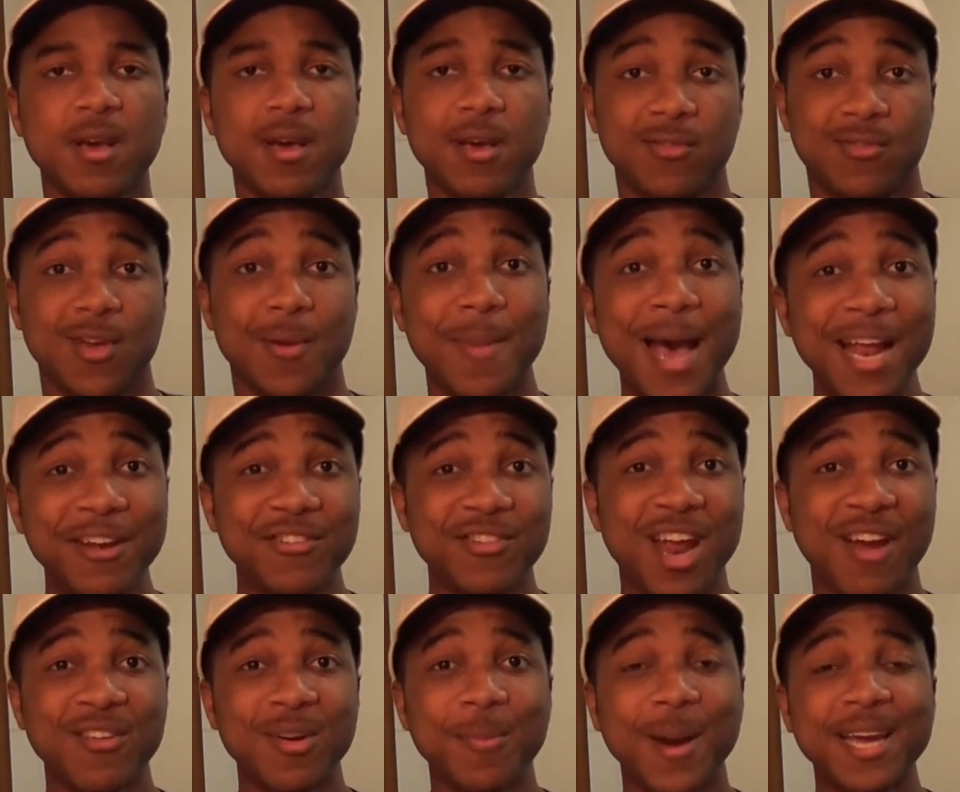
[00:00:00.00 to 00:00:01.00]
So imagine
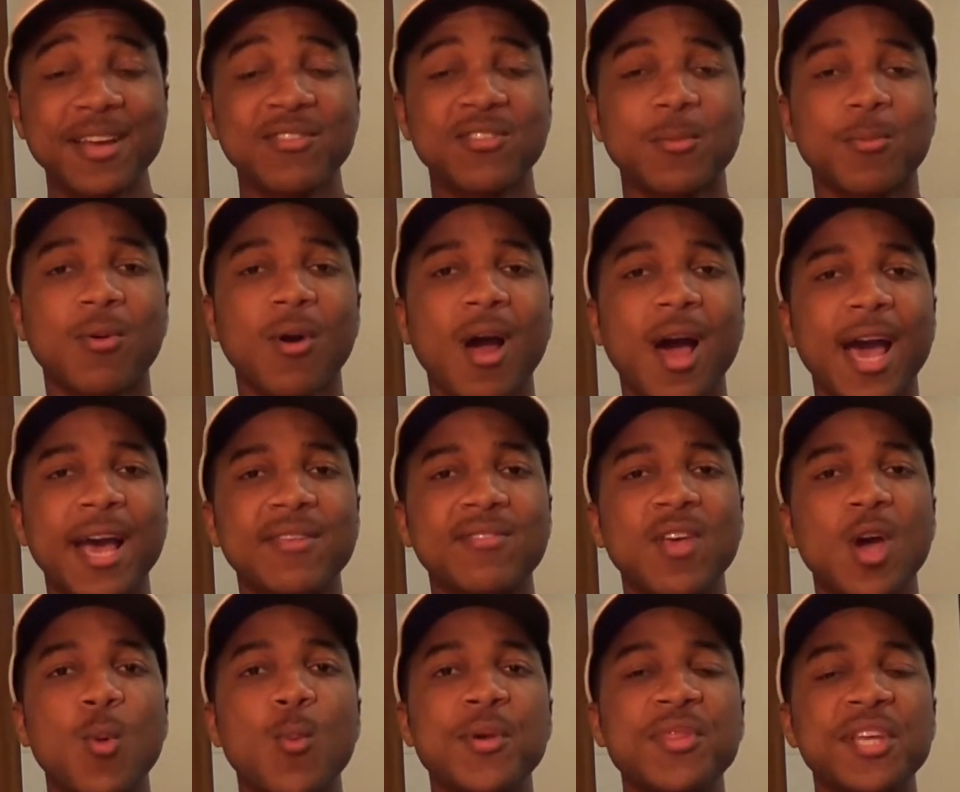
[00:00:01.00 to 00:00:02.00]
everybody's
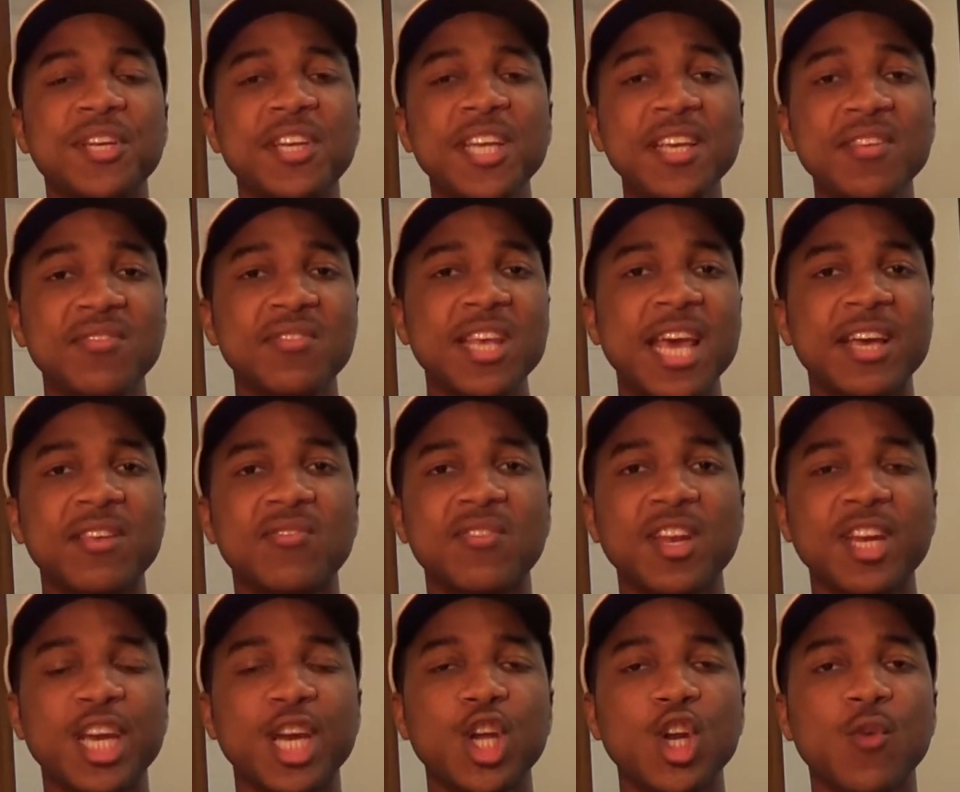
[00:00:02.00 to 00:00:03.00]
surprise when the DC
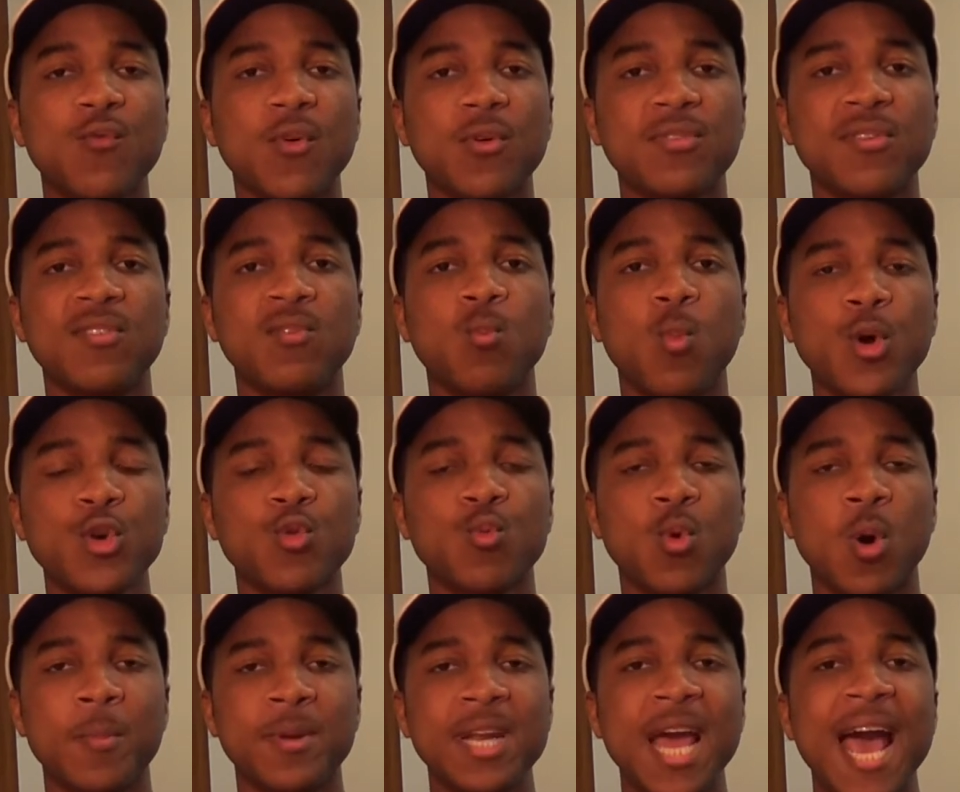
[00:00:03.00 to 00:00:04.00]
Extended Universe's Wonder
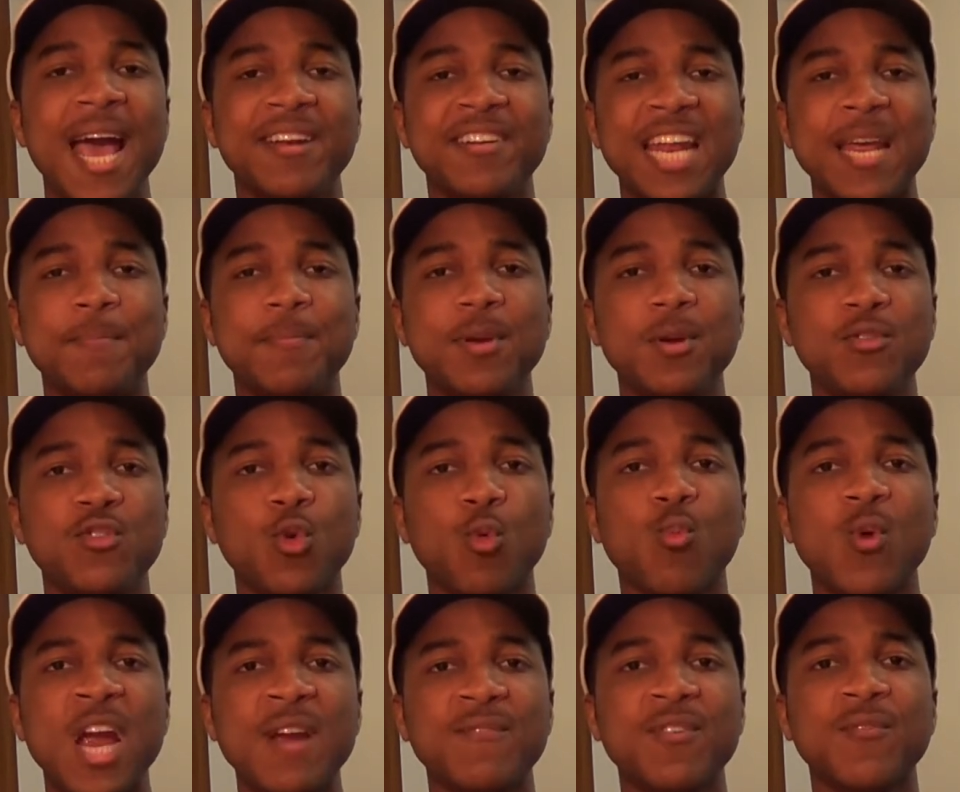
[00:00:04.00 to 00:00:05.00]
Woman debuted to
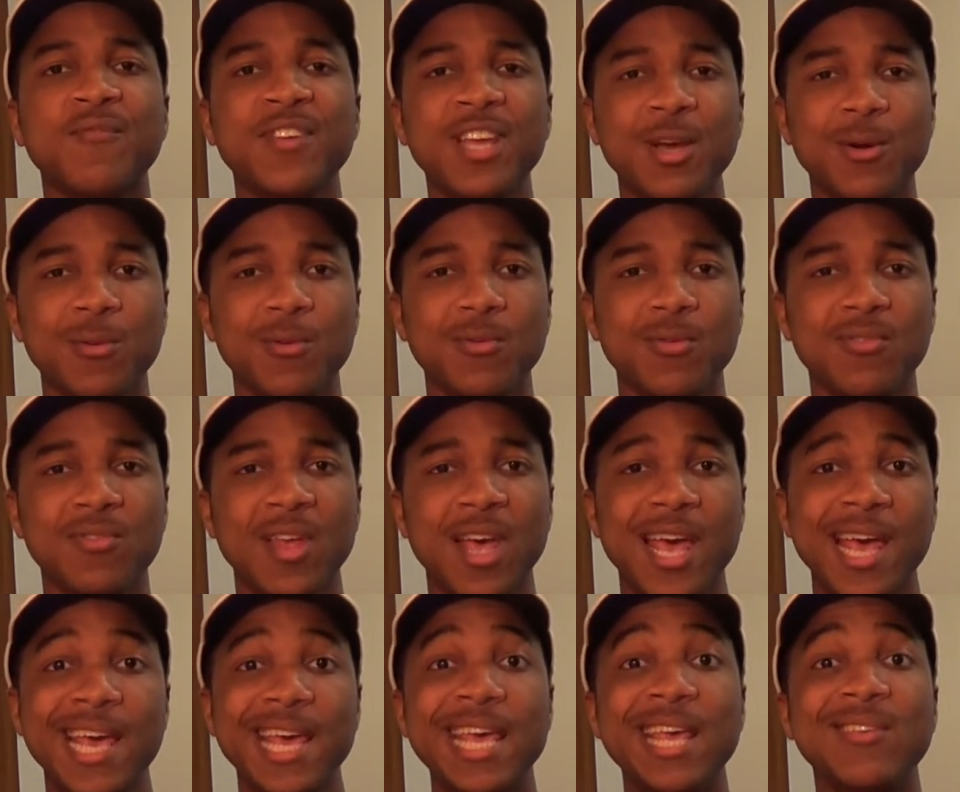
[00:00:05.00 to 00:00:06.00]
rave reviews.
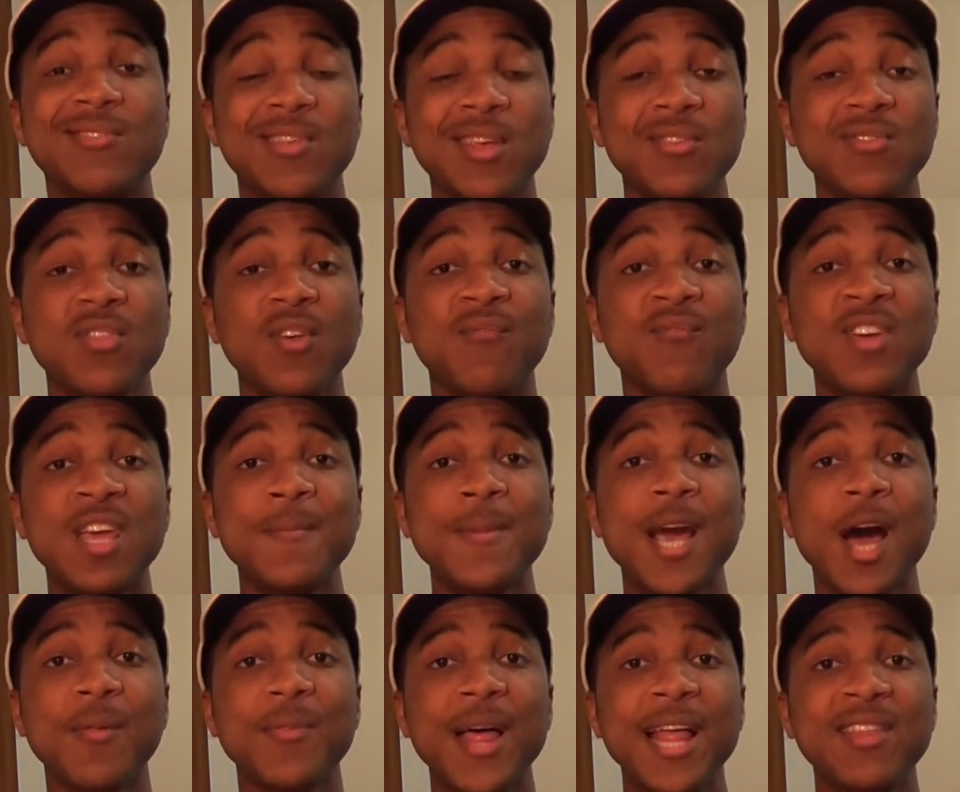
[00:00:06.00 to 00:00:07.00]
Is this the
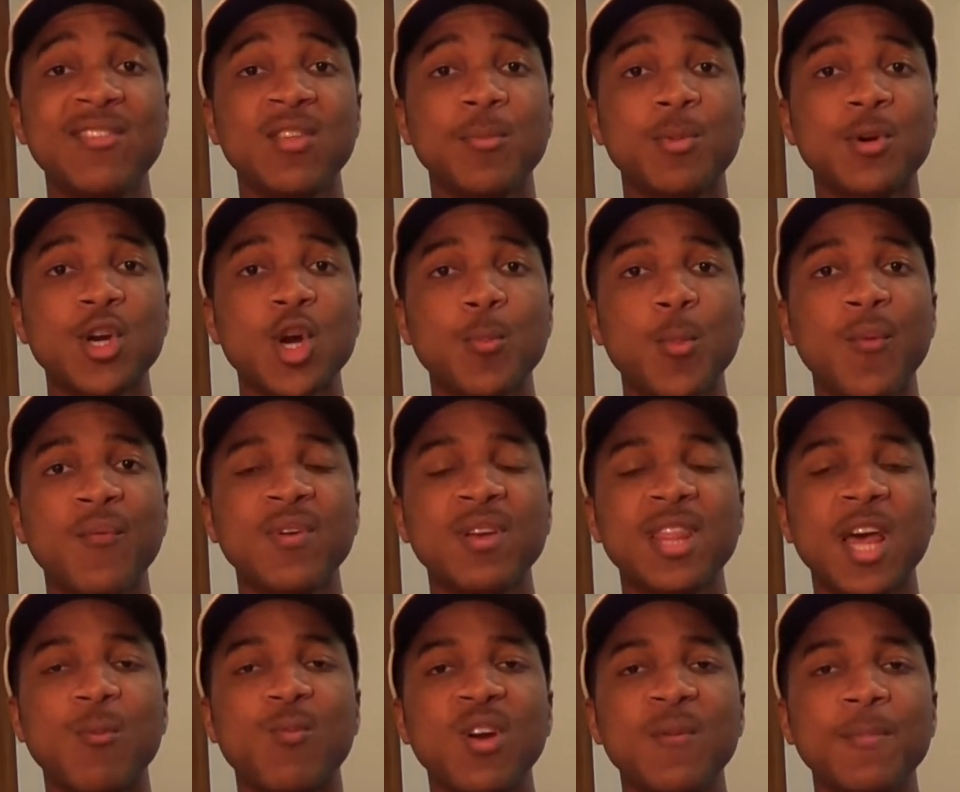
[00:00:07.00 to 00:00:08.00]
female-led superhero movie
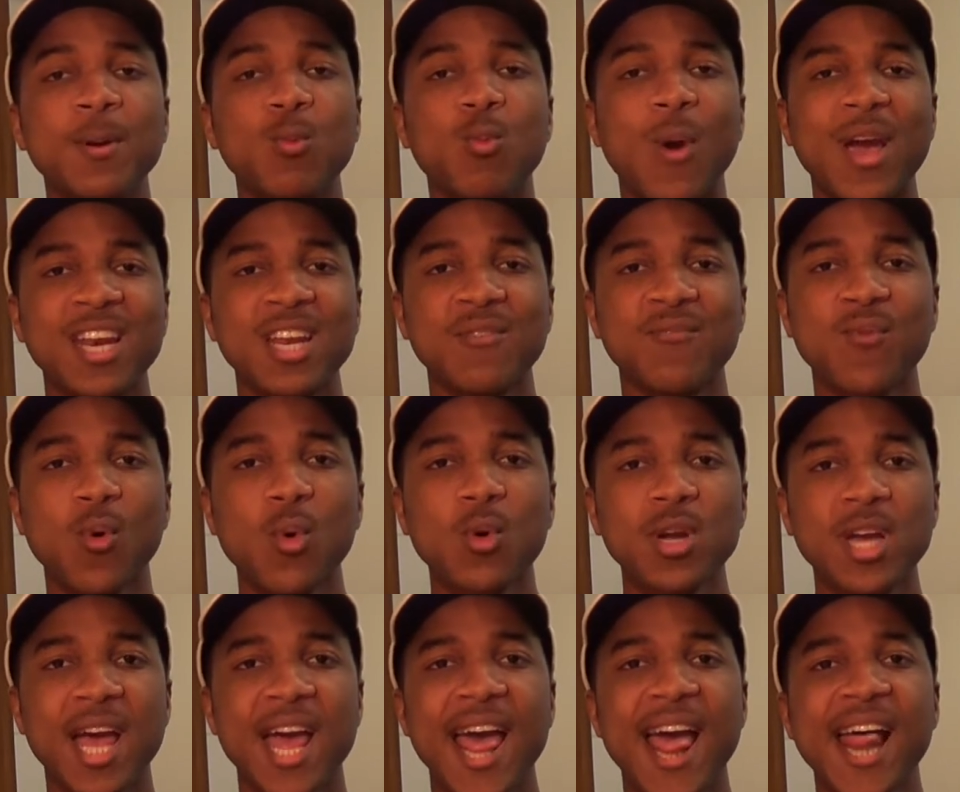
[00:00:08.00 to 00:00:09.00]
that we've been waiting
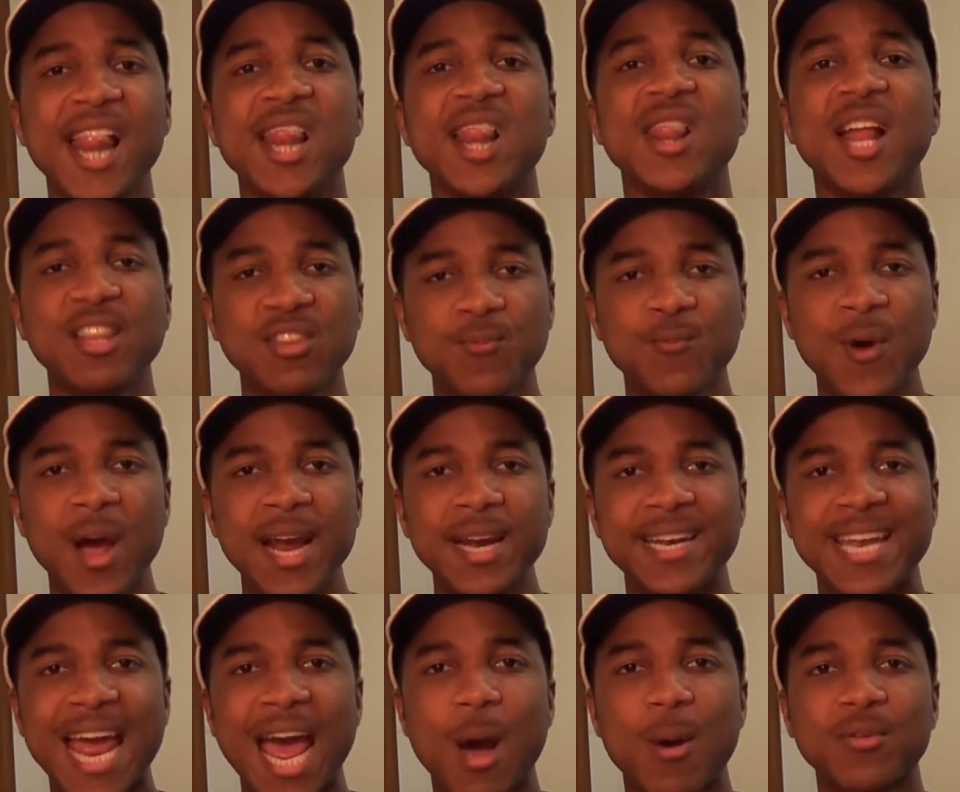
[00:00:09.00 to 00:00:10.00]
for? Let's
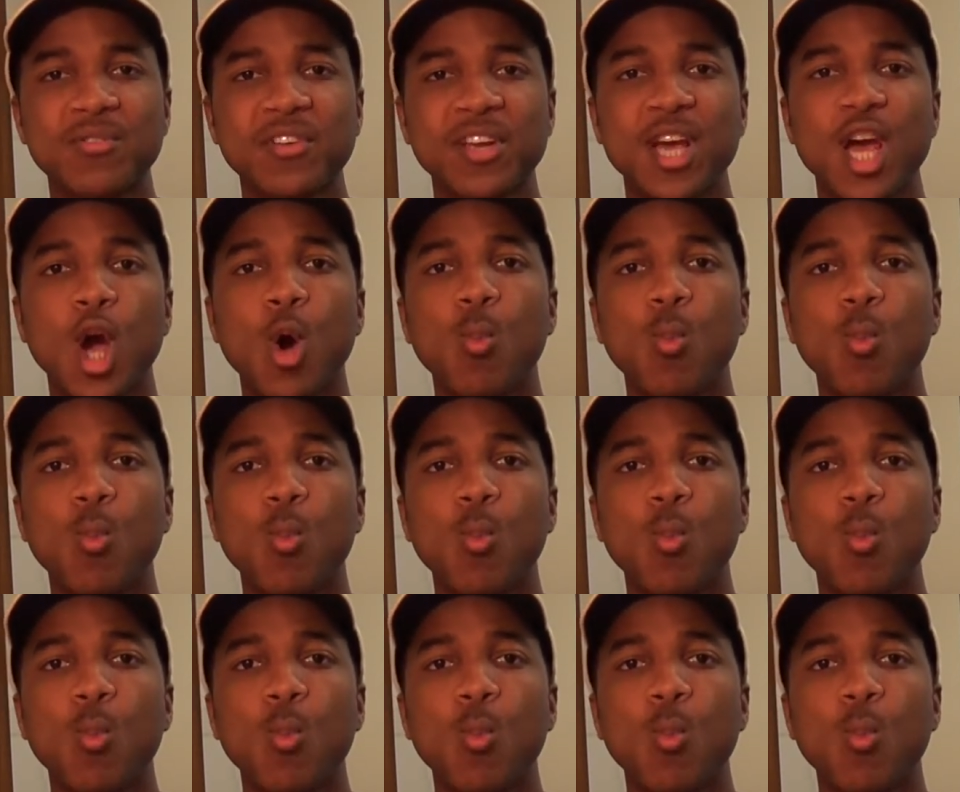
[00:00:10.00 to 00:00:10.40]
find out.